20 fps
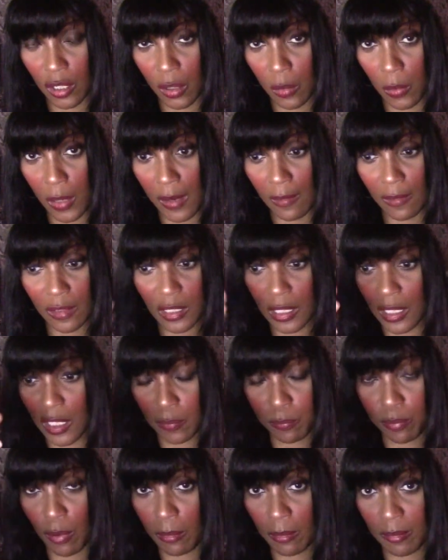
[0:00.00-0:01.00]
Aquarius, and
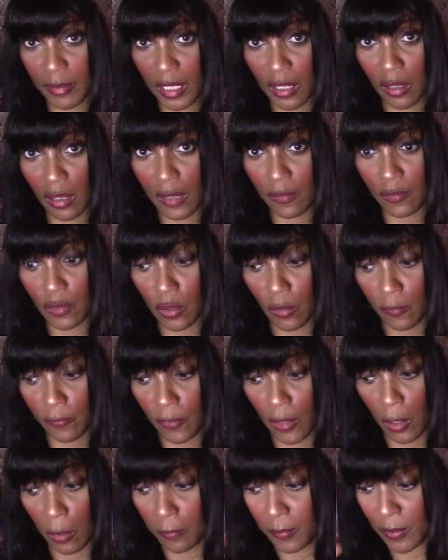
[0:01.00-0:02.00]
it's probably not even your
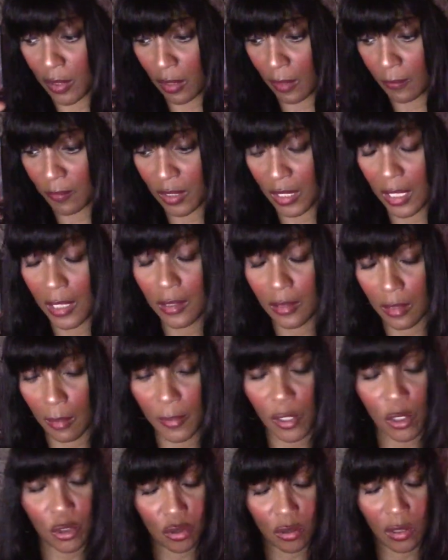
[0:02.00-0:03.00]
fault because I'm seeing
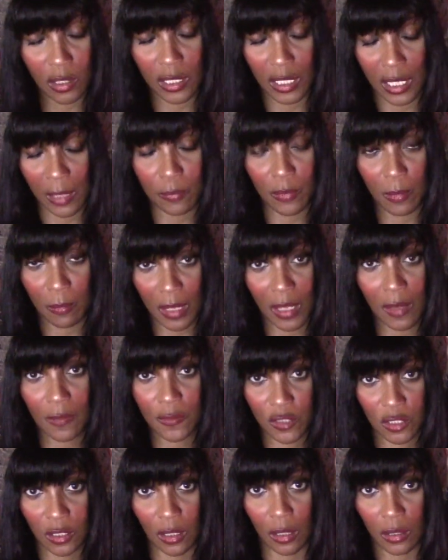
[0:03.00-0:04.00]
somebody who's trying to keep your
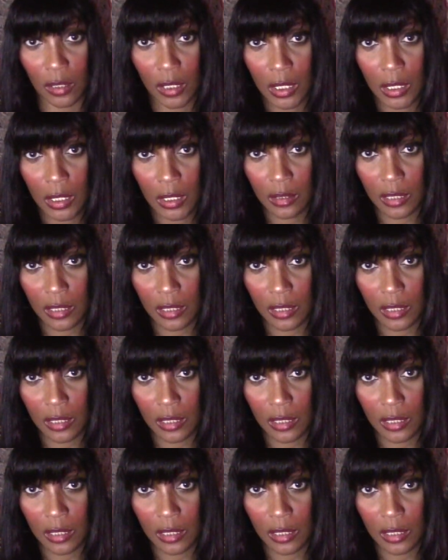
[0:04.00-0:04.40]
mouth shut.